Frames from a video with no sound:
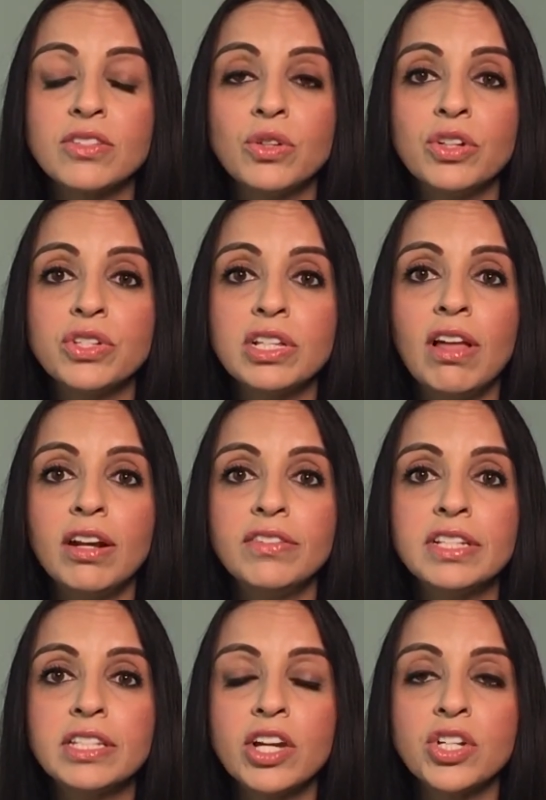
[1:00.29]
So there's a lot of
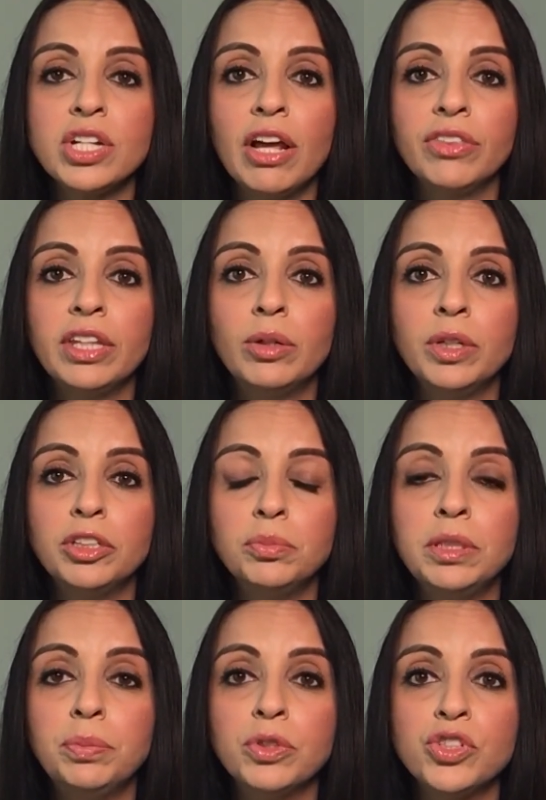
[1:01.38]
discussion out there whether
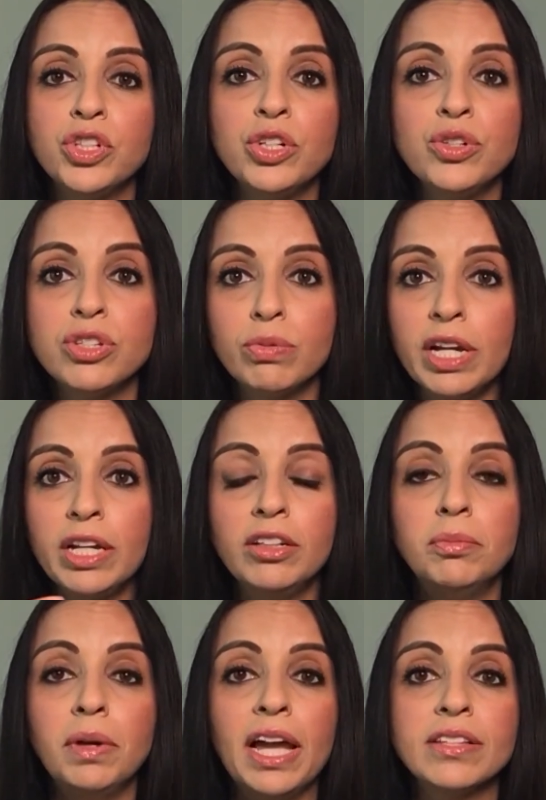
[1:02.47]
people should use the
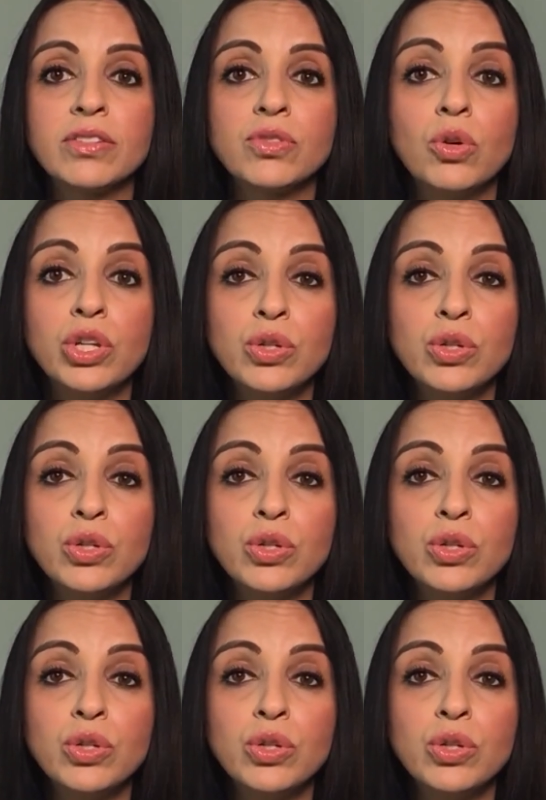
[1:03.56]
regular masks or